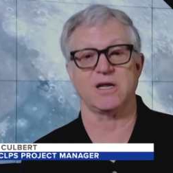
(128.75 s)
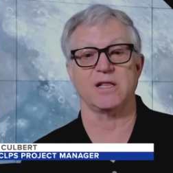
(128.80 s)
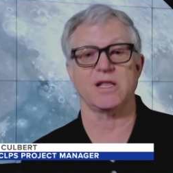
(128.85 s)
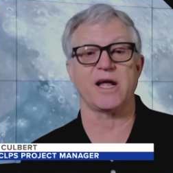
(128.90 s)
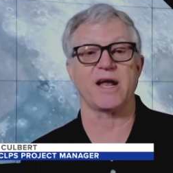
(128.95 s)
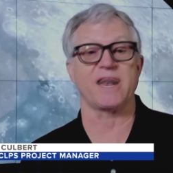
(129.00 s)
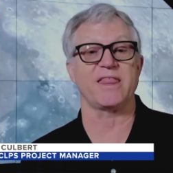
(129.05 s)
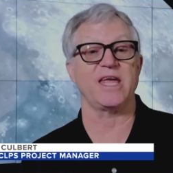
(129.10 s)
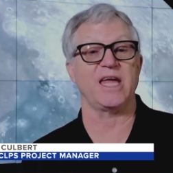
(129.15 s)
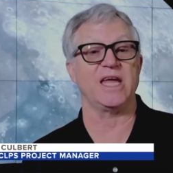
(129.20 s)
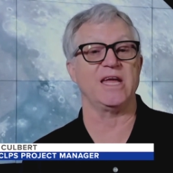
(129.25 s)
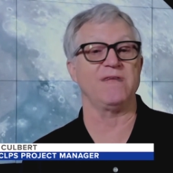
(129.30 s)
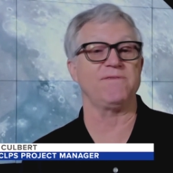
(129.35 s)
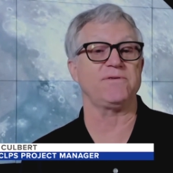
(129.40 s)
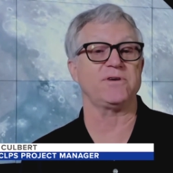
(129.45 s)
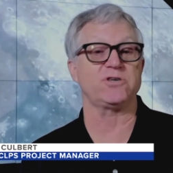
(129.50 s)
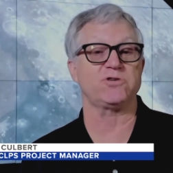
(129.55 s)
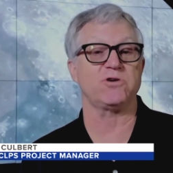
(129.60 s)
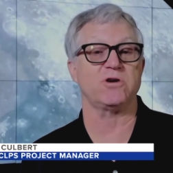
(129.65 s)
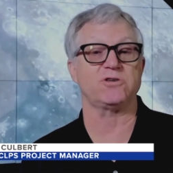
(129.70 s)
A lot of the
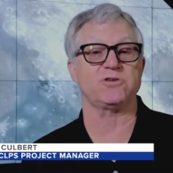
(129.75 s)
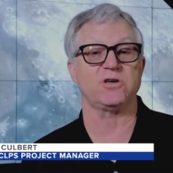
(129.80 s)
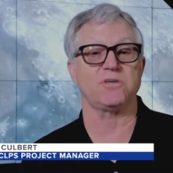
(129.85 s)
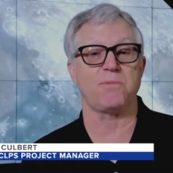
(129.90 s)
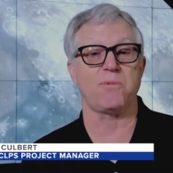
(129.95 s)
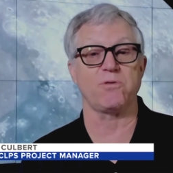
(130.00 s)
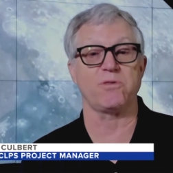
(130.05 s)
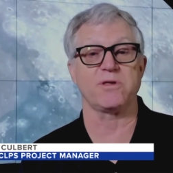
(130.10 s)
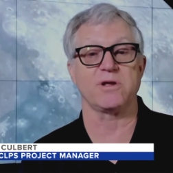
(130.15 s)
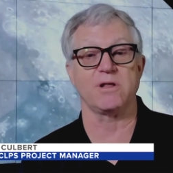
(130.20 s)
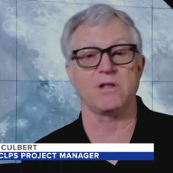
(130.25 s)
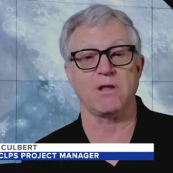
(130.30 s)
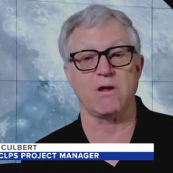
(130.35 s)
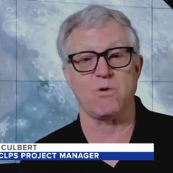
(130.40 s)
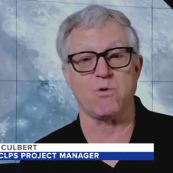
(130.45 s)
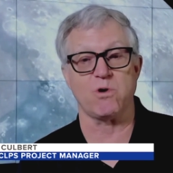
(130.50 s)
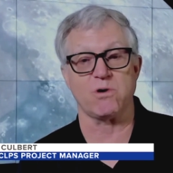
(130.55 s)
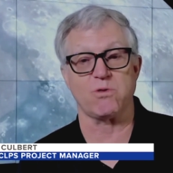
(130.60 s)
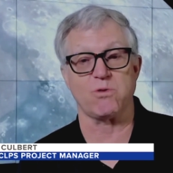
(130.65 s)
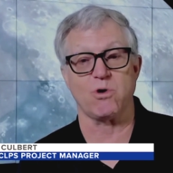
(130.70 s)
infrastructure, both in
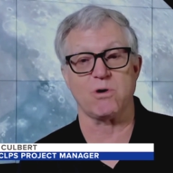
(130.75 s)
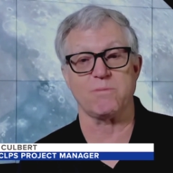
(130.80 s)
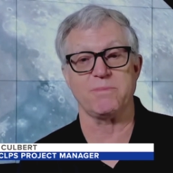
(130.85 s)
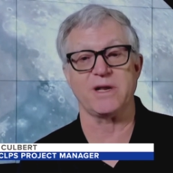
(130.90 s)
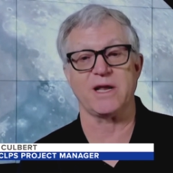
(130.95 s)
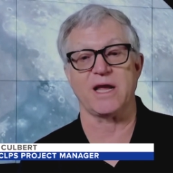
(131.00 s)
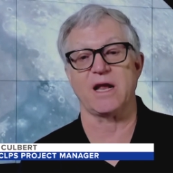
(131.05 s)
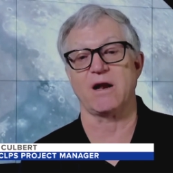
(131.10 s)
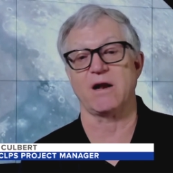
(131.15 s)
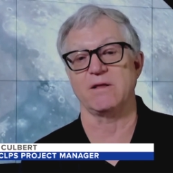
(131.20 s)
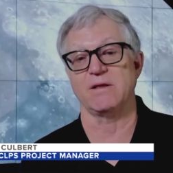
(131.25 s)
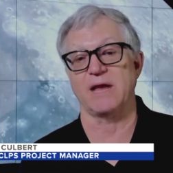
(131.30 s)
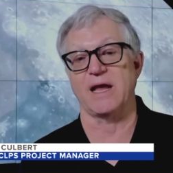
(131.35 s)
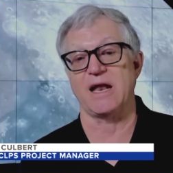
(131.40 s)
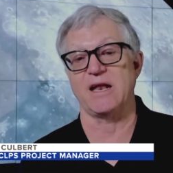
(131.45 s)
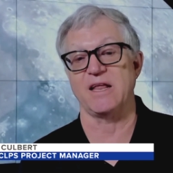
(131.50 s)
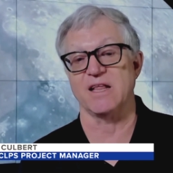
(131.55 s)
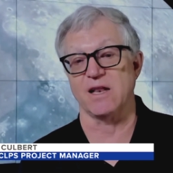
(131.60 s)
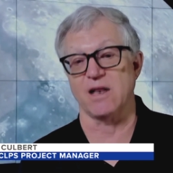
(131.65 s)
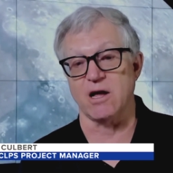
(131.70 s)
low Earth orbit and,
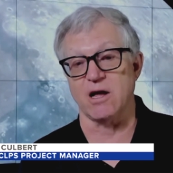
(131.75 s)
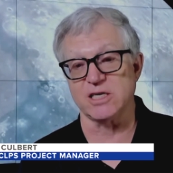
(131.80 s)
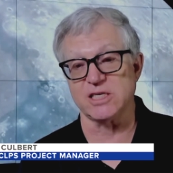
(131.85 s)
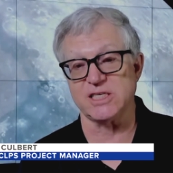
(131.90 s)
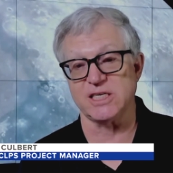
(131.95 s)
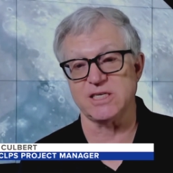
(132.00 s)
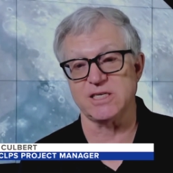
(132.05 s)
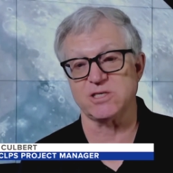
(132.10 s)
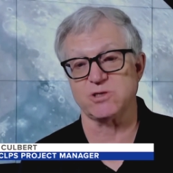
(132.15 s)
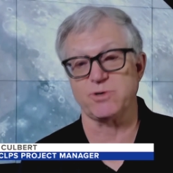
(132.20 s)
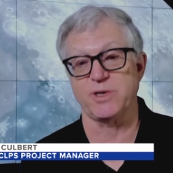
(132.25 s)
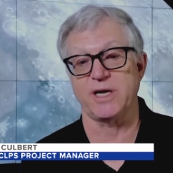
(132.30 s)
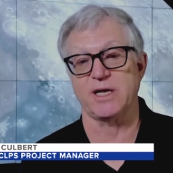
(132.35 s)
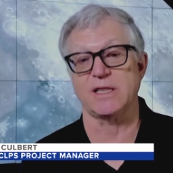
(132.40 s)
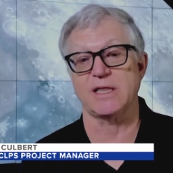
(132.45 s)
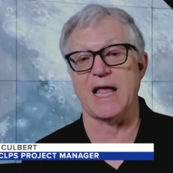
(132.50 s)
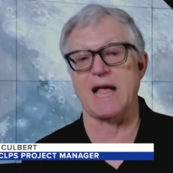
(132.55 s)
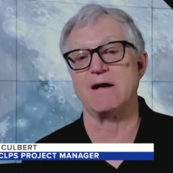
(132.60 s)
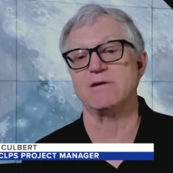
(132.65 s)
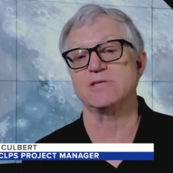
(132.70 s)
and the launch industry,
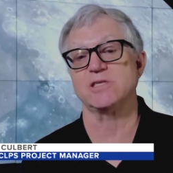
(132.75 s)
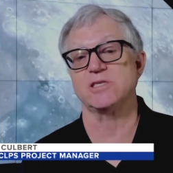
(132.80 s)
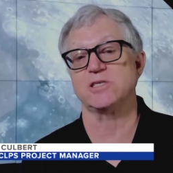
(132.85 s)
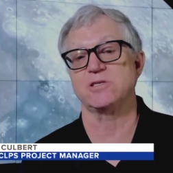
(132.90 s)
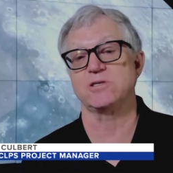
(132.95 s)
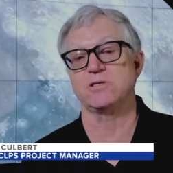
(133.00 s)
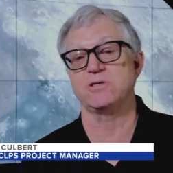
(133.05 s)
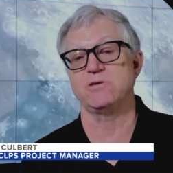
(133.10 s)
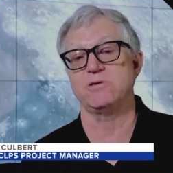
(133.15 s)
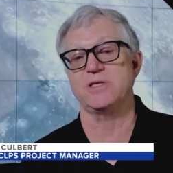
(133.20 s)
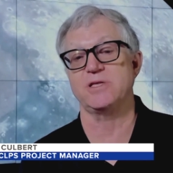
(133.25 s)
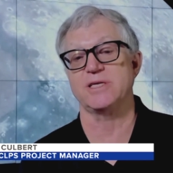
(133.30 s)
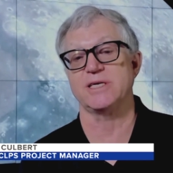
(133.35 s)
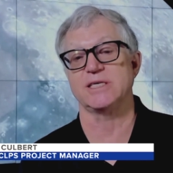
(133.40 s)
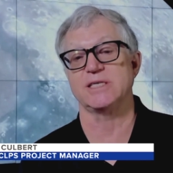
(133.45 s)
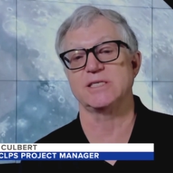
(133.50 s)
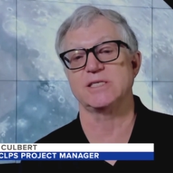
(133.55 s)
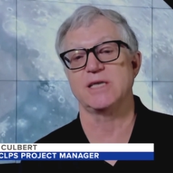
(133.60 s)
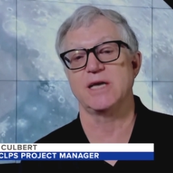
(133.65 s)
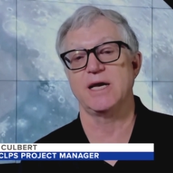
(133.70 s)
allows us to do
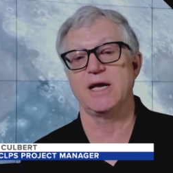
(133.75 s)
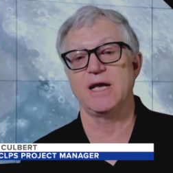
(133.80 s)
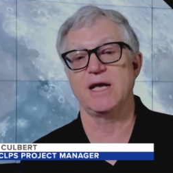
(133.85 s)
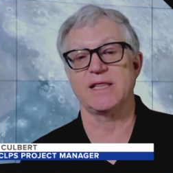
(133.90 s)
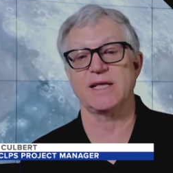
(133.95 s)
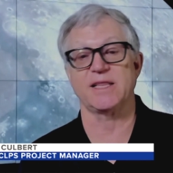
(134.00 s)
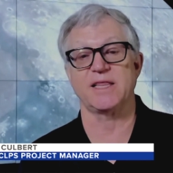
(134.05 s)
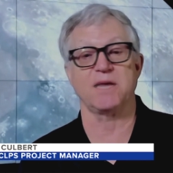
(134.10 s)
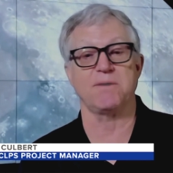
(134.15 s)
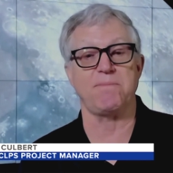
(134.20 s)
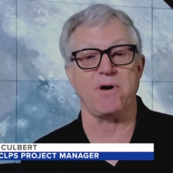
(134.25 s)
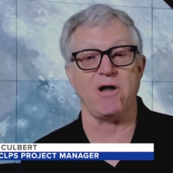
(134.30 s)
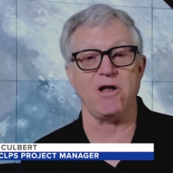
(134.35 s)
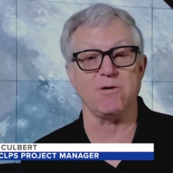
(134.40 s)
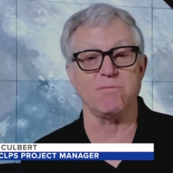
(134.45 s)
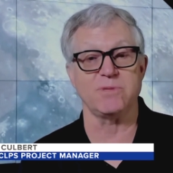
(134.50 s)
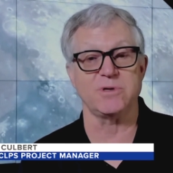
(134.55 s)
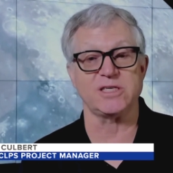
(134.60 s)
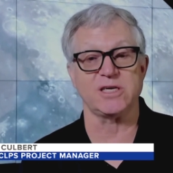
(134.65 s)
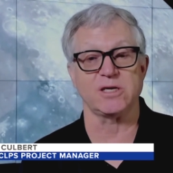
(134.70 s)
things that the
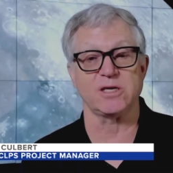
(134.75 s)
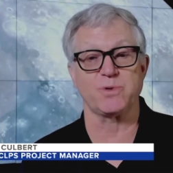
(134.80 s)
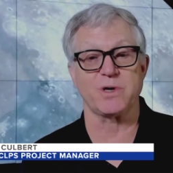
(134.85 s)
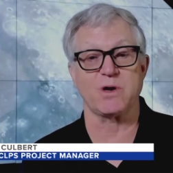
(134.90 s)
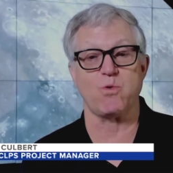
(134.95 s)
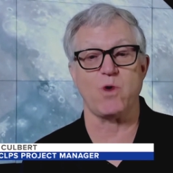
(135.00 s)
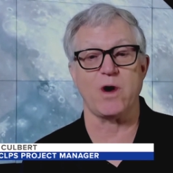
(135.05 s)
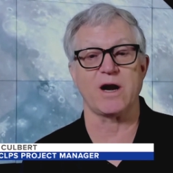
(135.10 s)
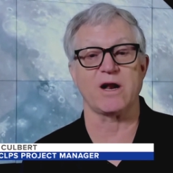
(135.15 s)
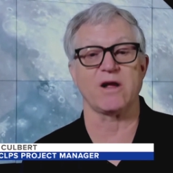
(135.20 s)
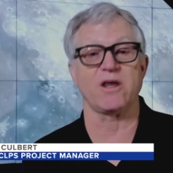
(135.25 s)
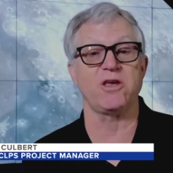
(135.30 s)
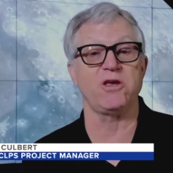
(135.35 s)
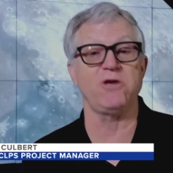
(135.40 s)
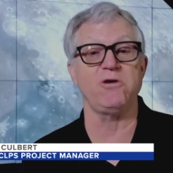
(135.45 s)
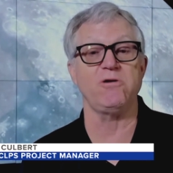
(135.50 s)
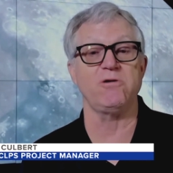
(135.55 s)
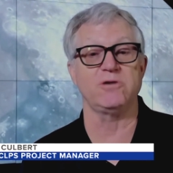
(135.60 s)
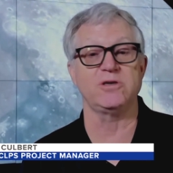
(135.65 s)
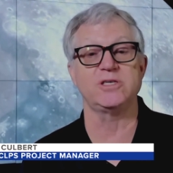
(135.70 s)
Apollo missions required a
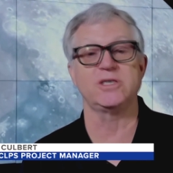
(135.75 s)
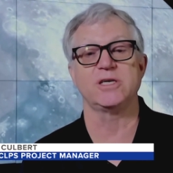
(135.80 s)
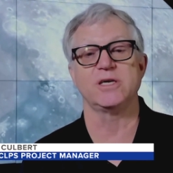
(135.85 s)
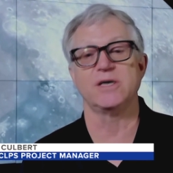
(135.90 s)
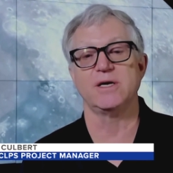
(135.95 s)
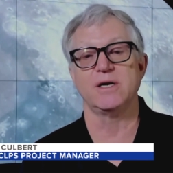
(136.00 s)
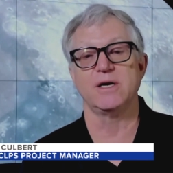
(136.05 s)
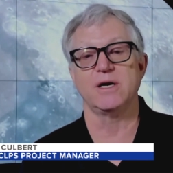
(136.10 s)
huge